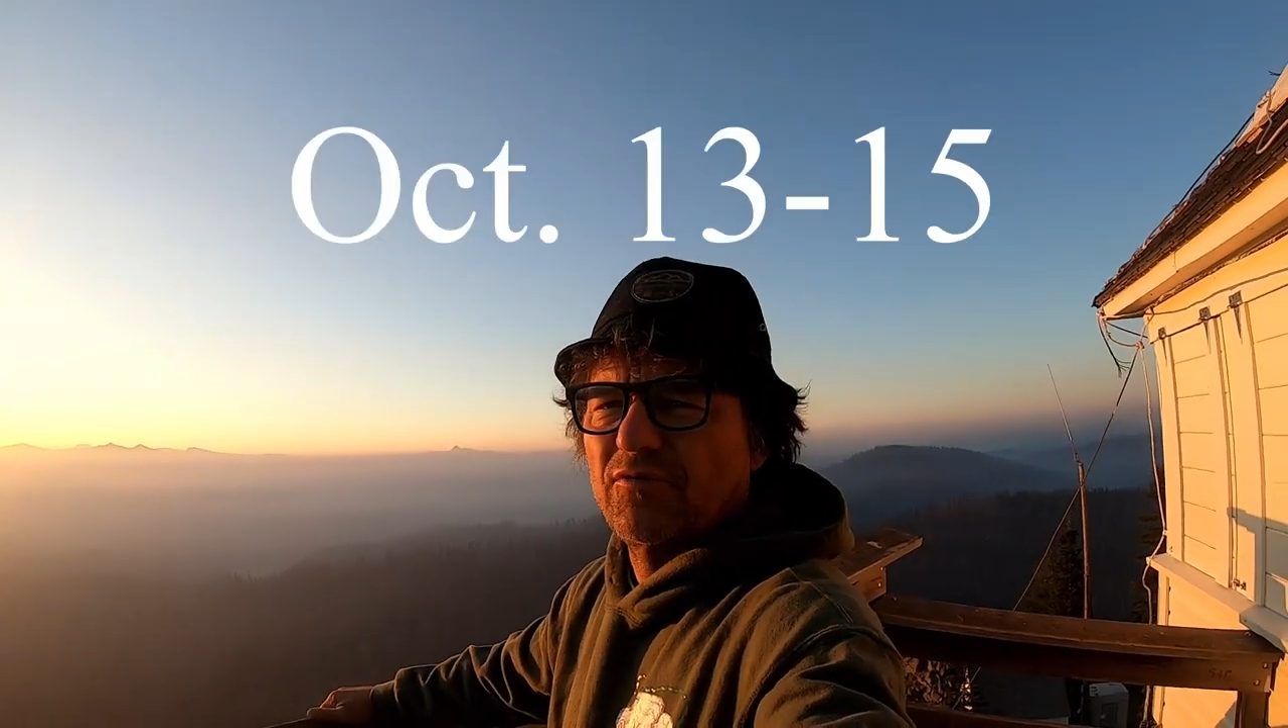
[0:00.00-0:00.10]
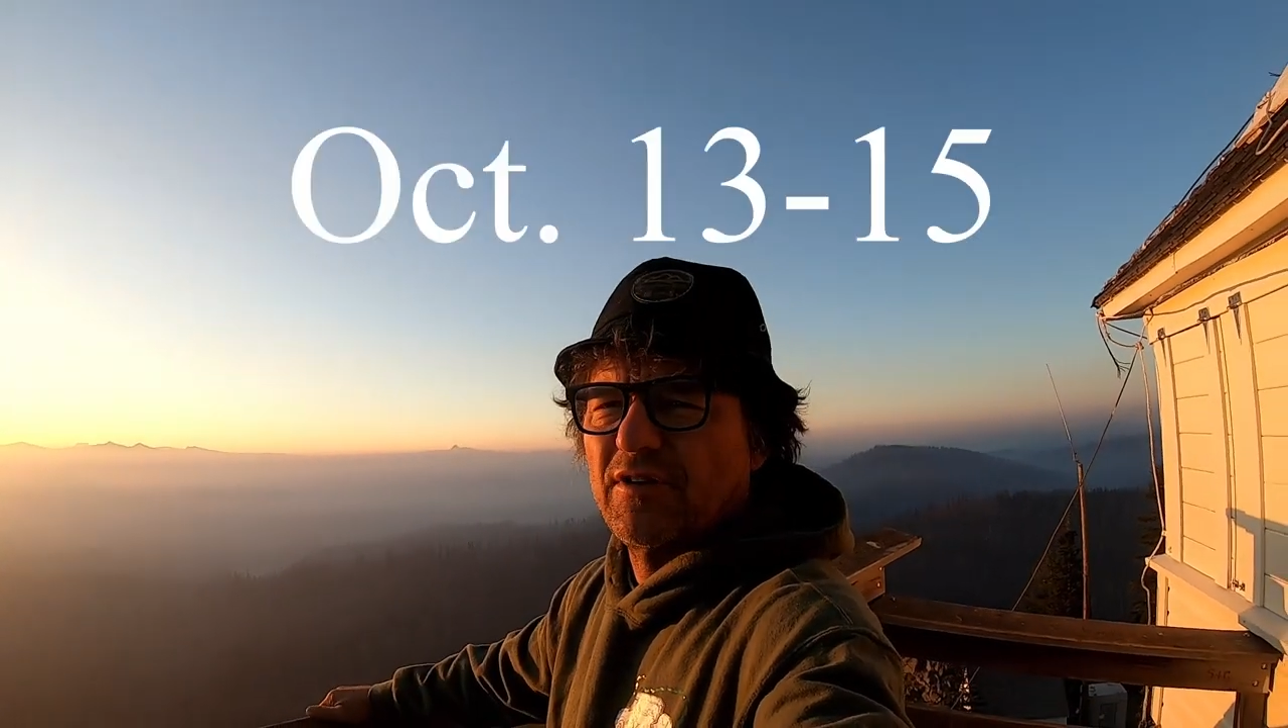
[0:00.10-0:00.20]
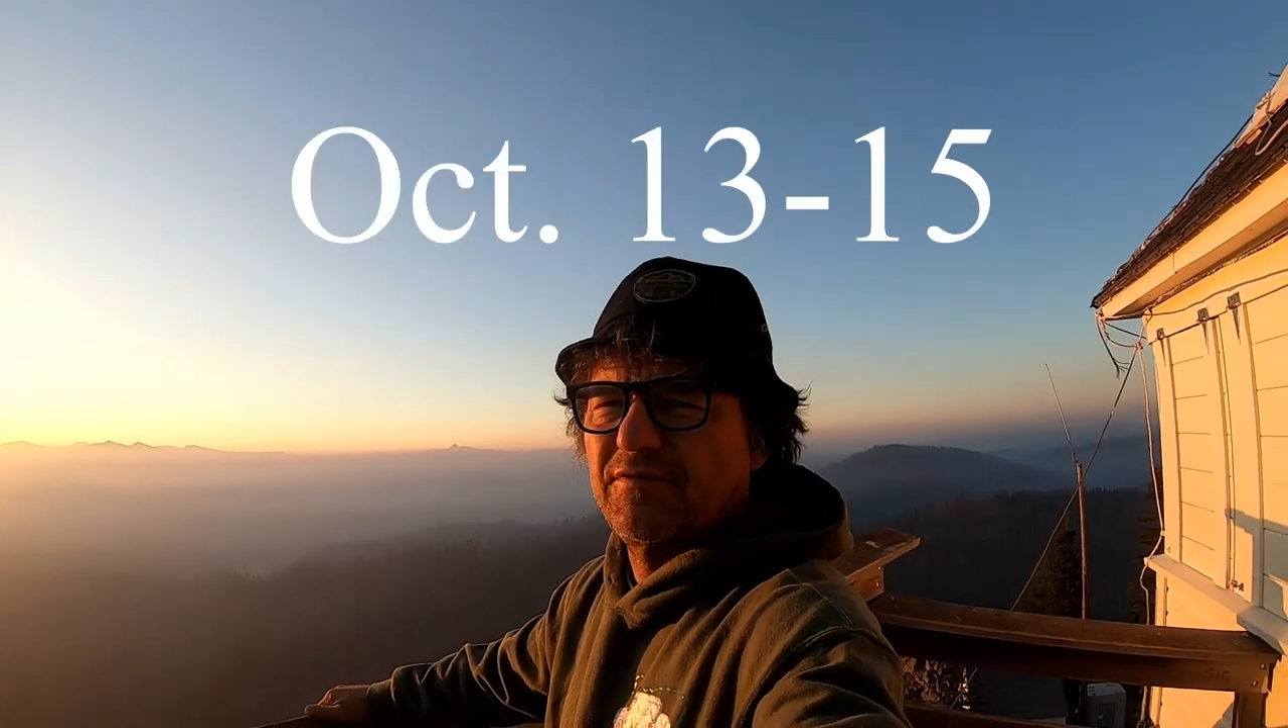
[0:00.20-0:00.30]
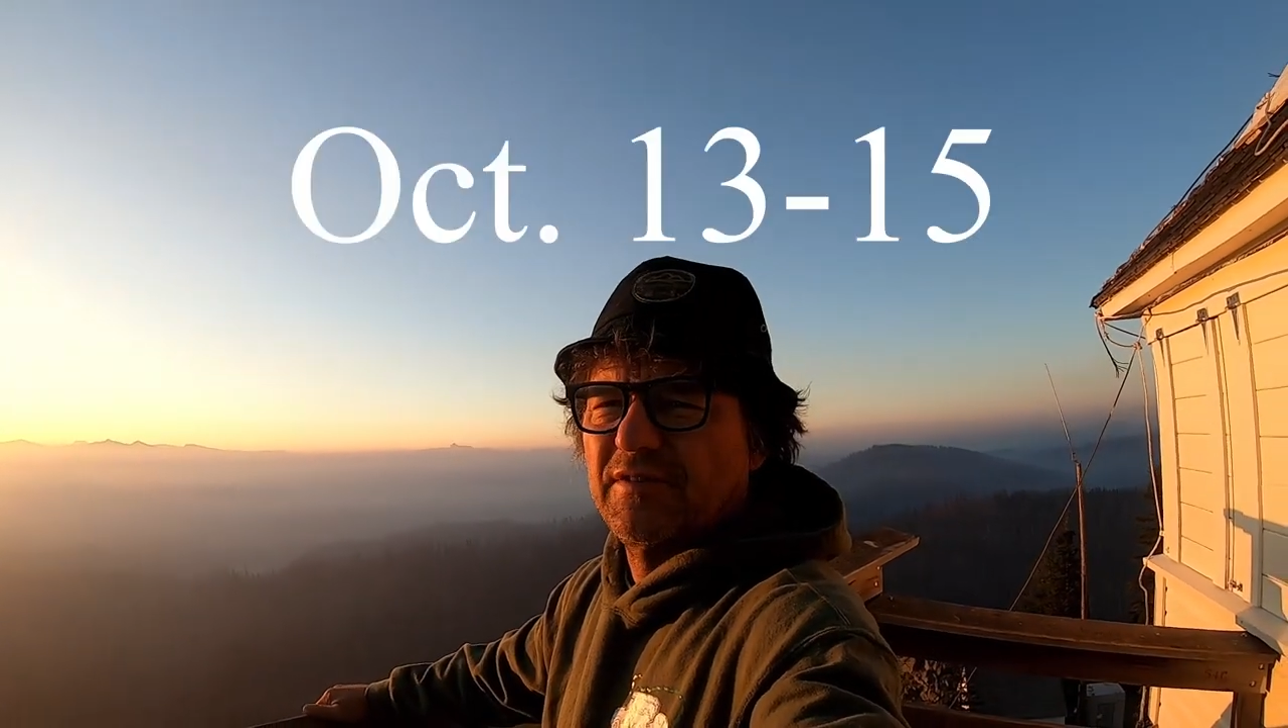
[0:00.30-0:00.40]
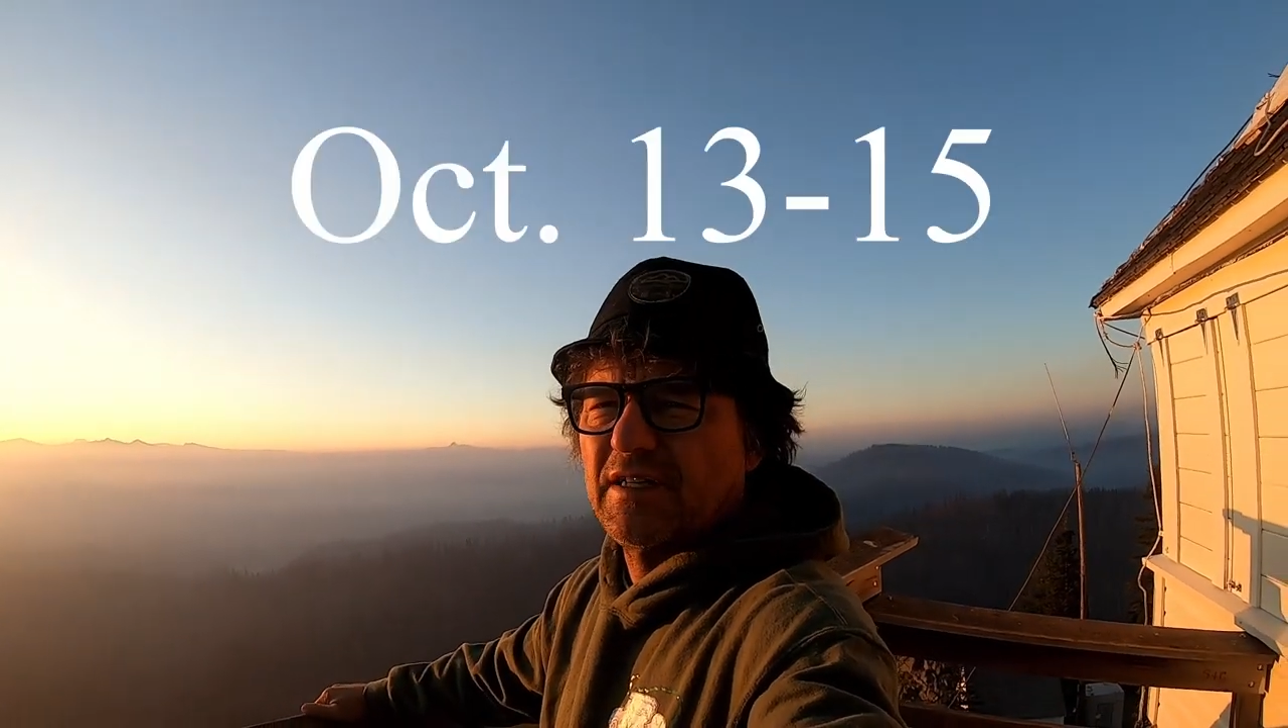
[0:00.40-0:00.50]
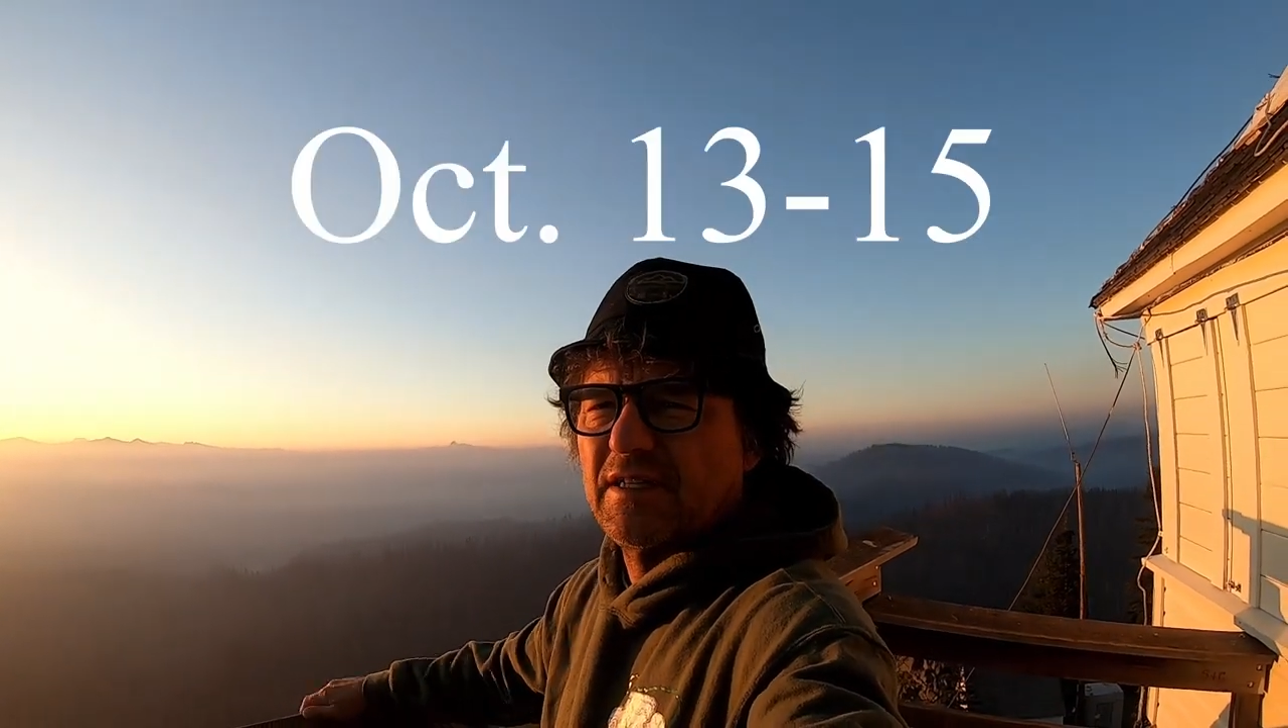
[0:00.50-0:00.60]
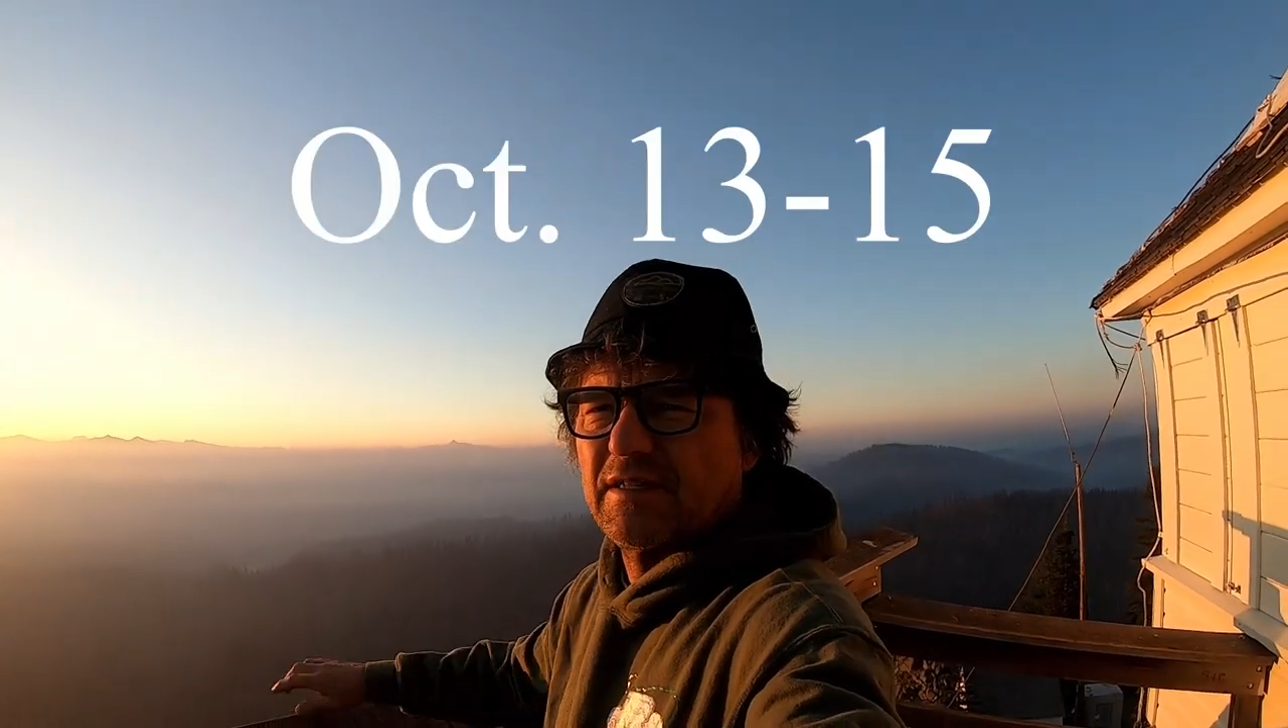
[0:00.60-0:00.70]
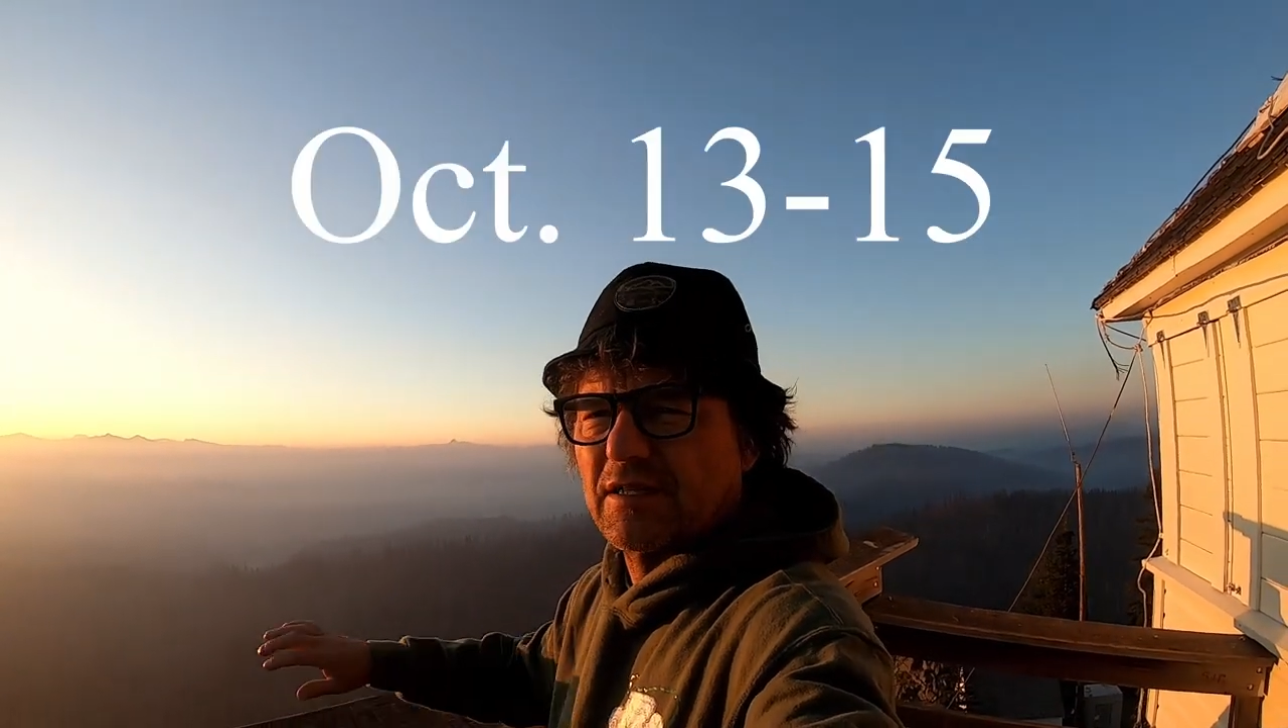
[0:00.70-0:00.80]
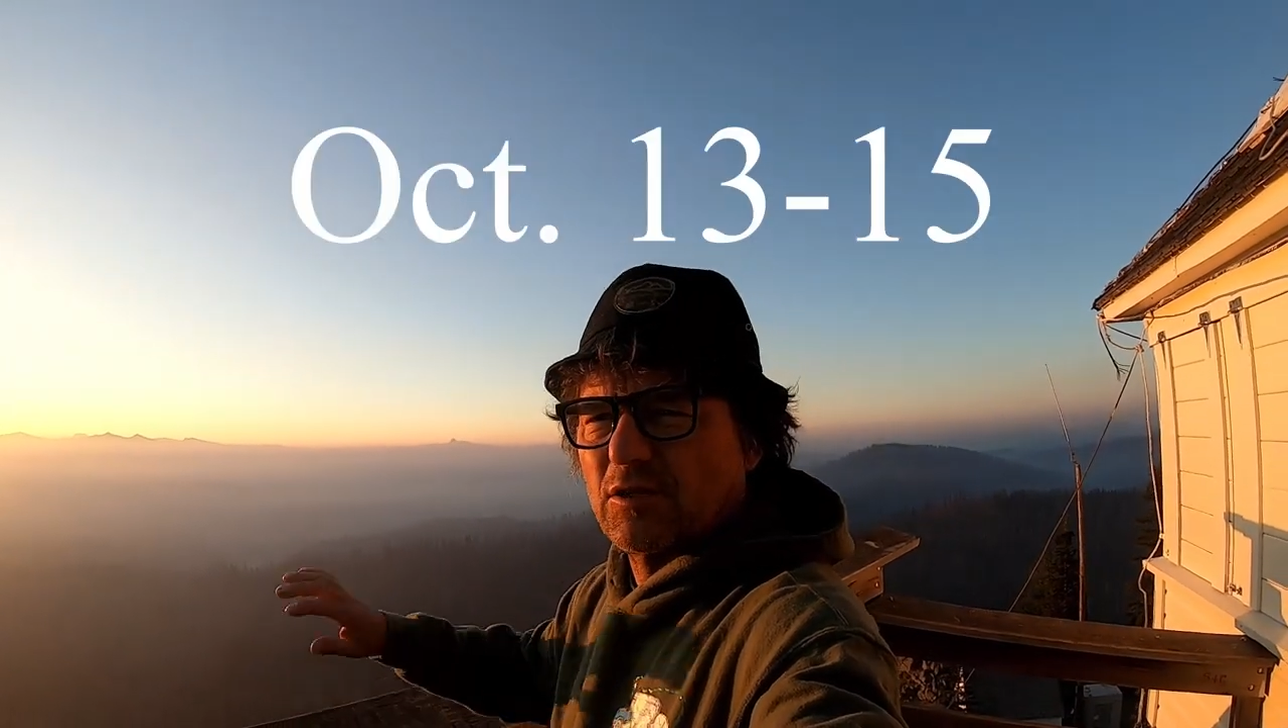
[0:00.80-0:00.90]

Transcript: 15th,